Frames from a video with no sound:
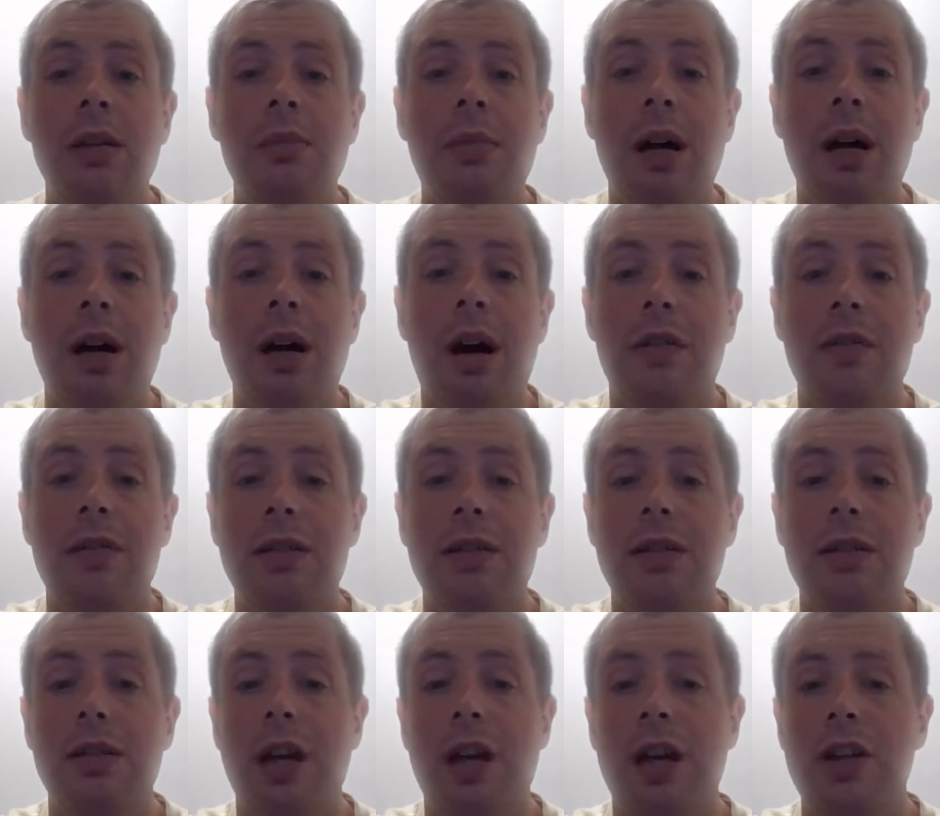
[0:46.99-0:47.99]
My office
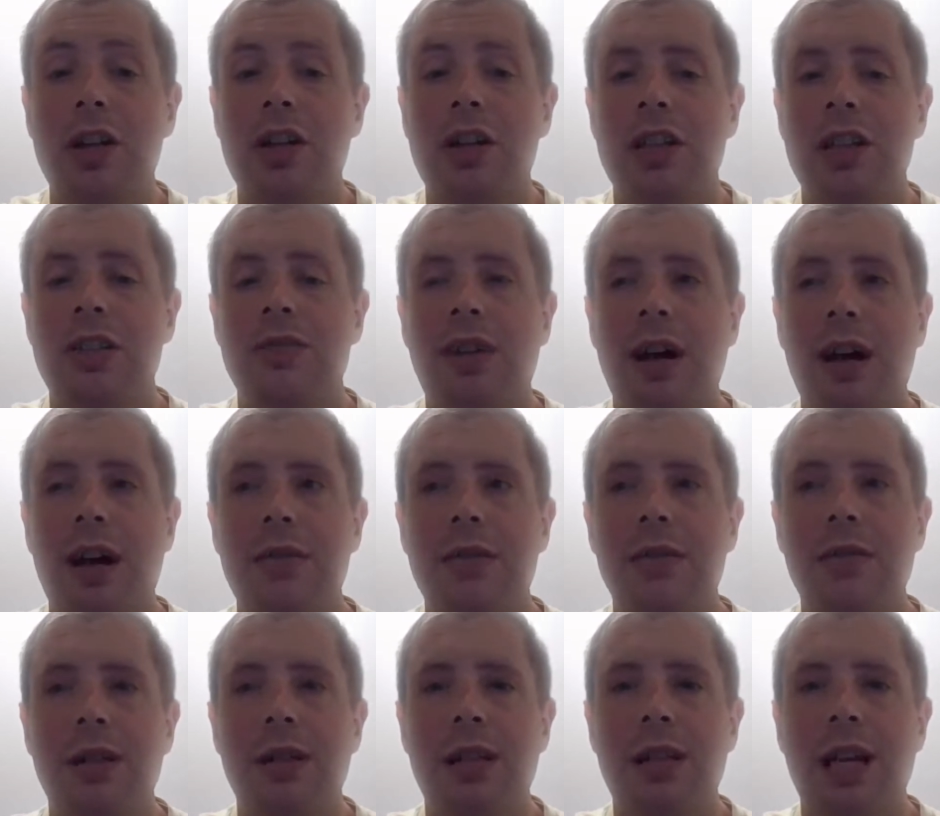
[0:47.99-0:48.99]
location is
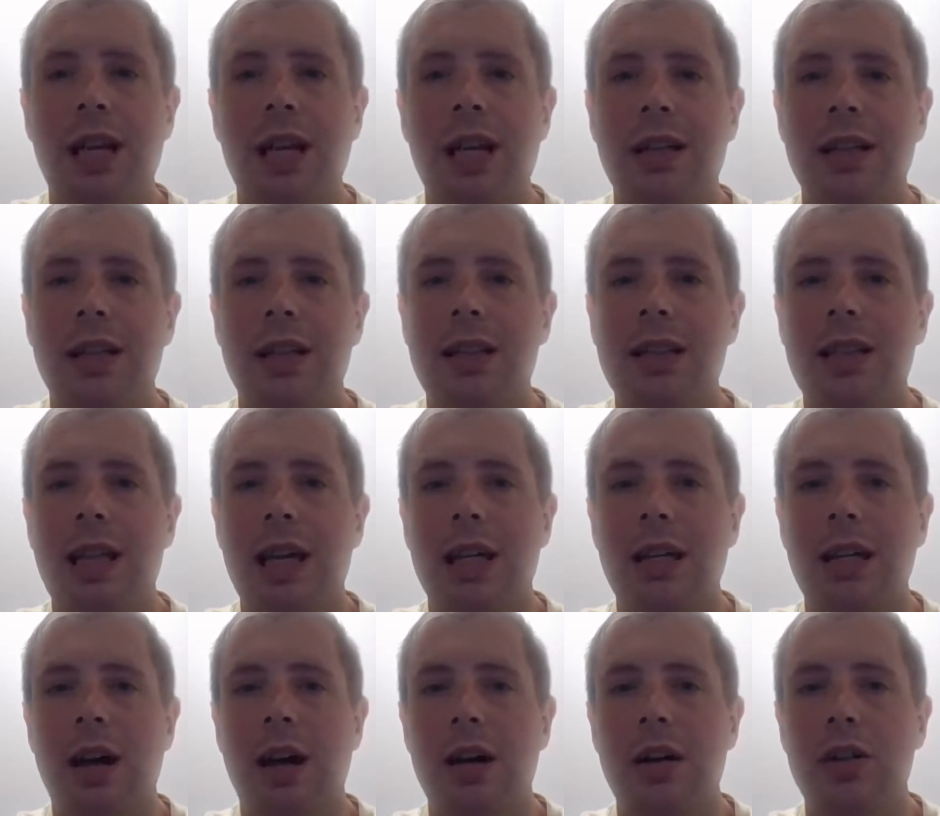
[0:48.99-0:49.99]
528 in the
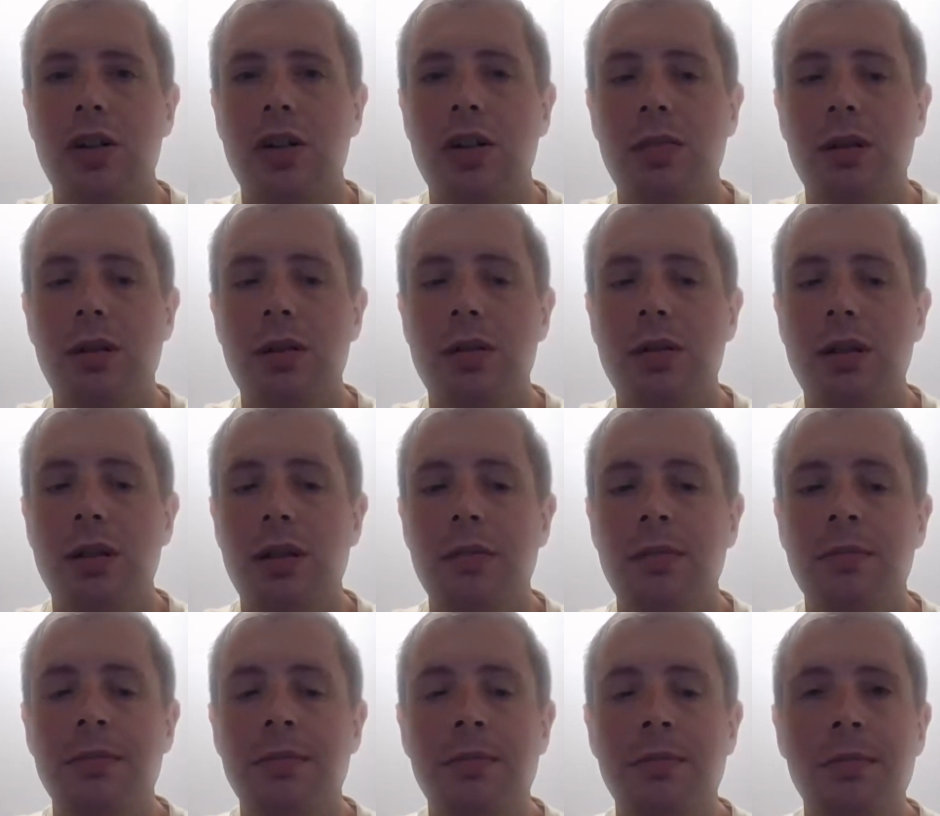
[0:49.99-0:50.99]
Technology Building.